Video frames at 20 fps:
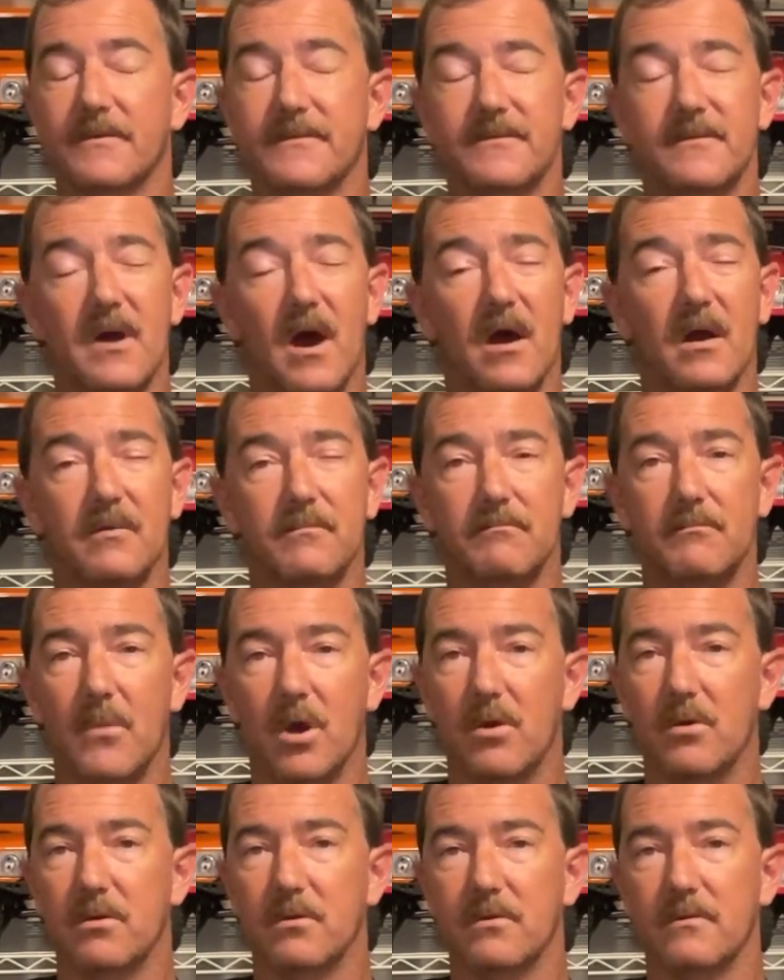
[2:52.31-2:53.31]
Stock
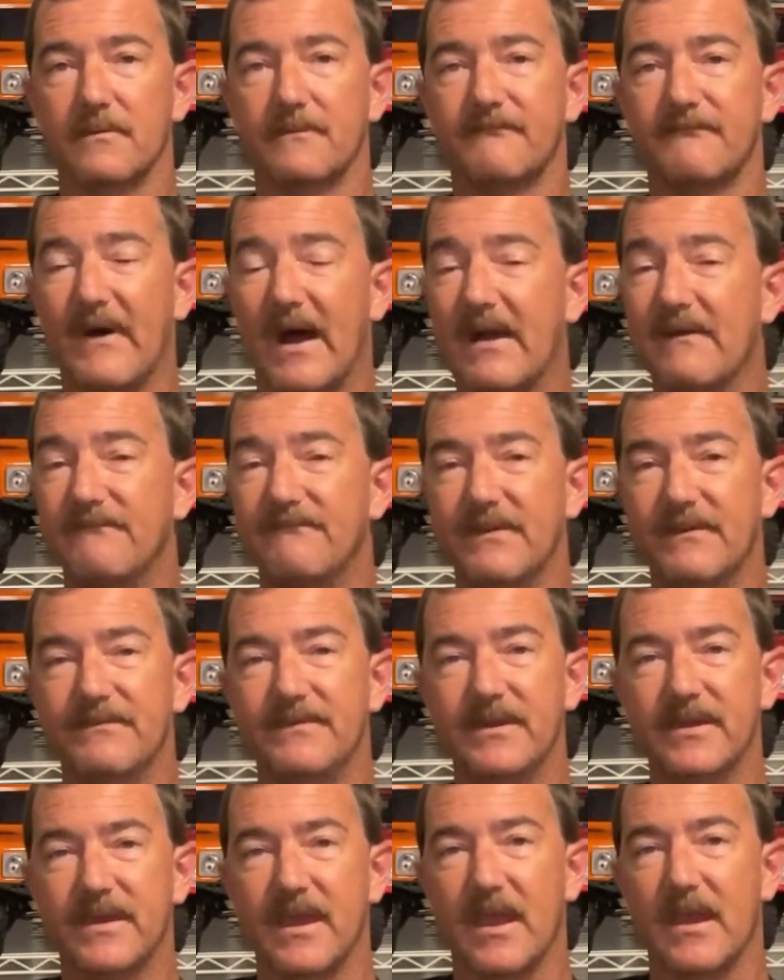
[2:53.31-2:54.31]
motors,
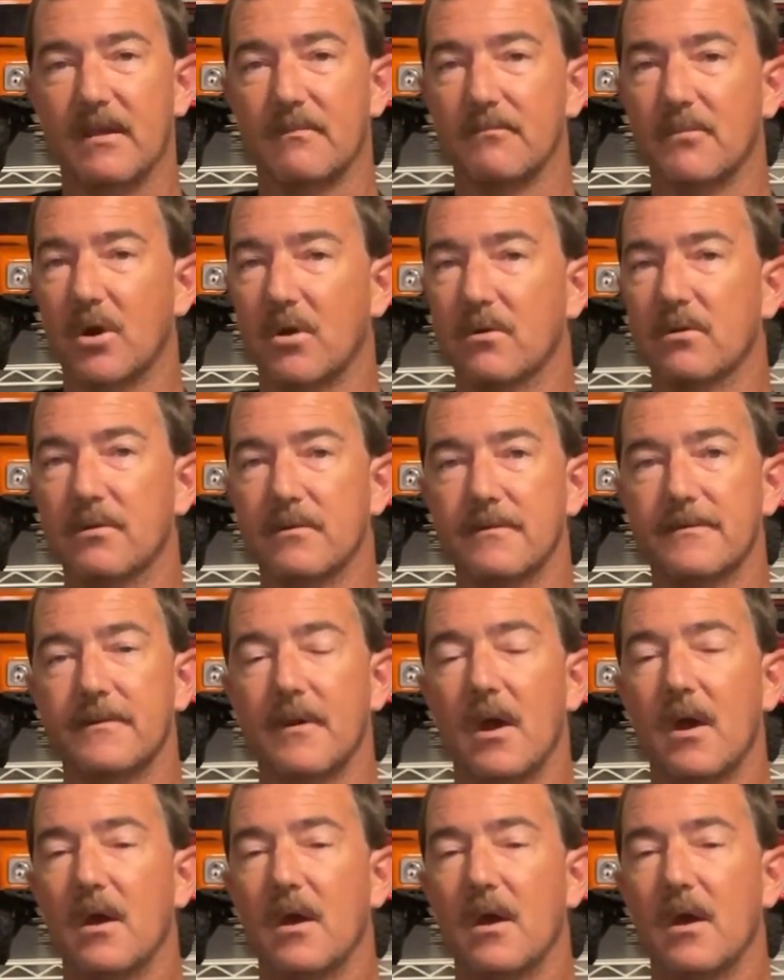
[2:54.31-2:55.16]
550 cam motors.